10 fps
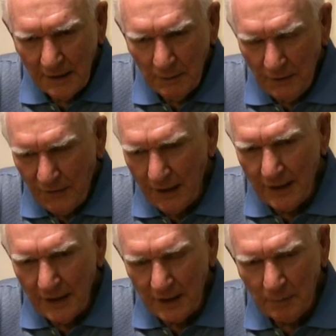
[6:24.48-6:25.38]
We finally
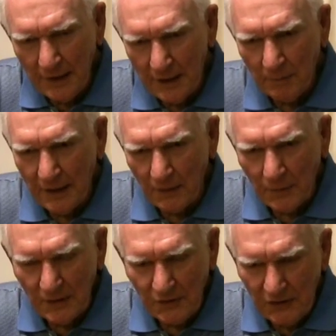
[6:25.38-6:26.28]
got to bed about
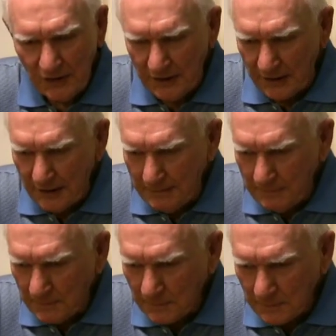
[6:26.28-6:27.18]

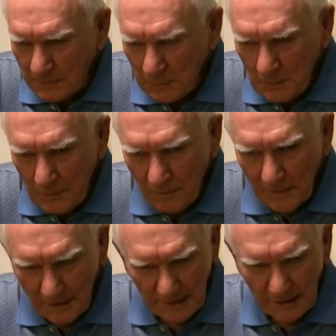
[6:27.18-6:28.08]
1.30
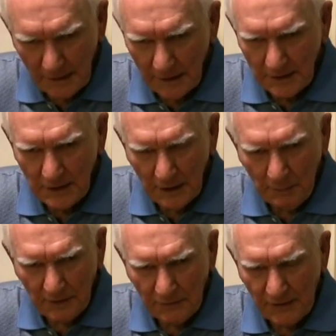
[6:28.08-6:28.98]
they got us up
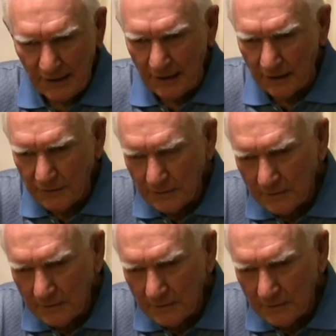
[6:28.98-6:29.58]
at five